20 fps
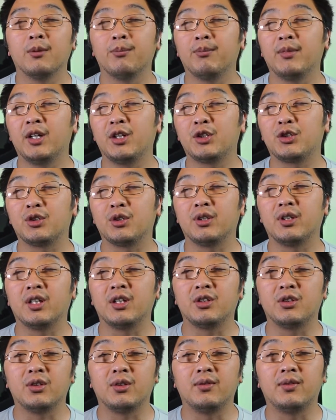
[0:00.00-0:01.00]
Make sure
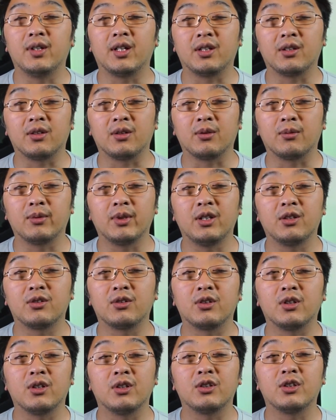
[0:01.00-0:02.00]
that you've done the
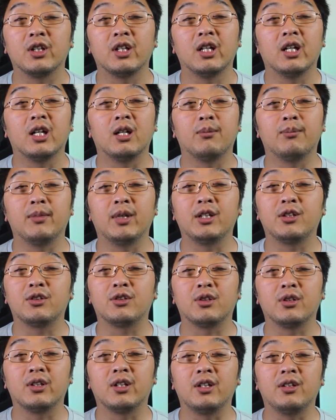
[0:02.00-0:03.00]
research and make
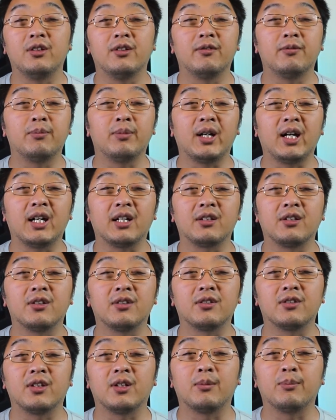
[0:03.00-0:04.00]
sure that you've
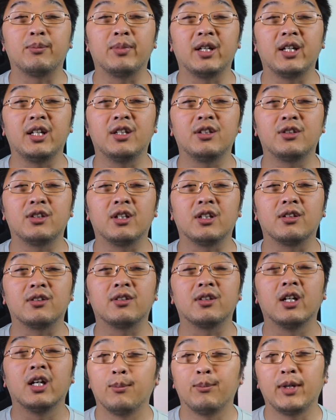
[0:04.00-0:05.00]
practiced some patience.